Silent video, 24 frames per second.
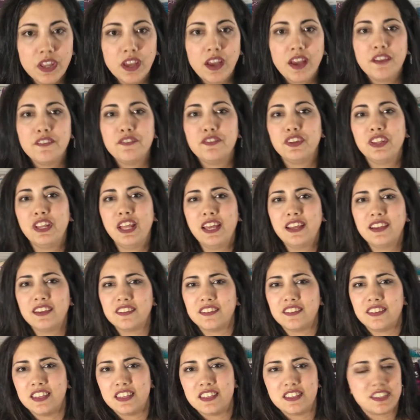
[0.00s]
I feel like
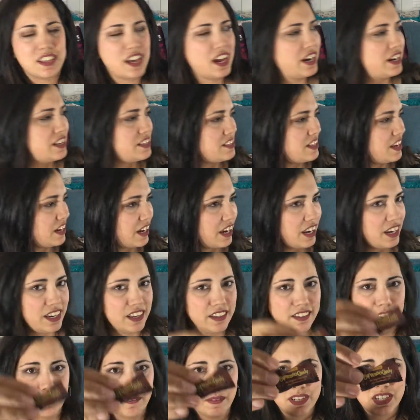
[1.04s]
this side is not
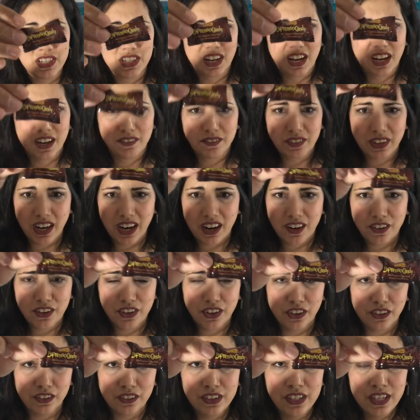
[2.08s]
getting that much light, but I don't
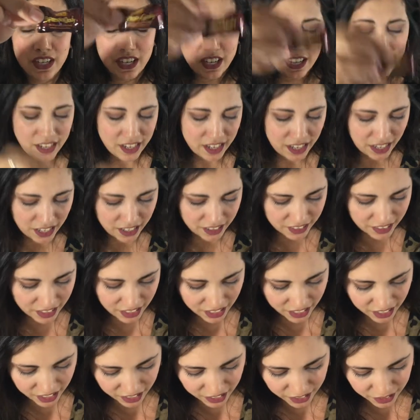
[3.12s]
know. And
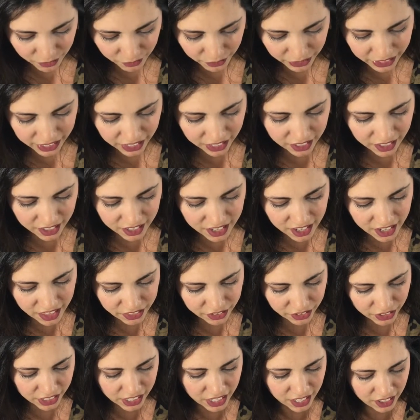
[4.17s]
then we got
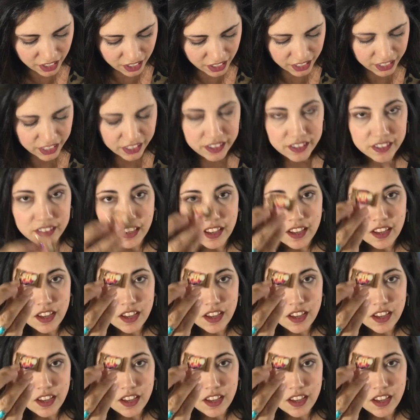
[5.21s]
another kind.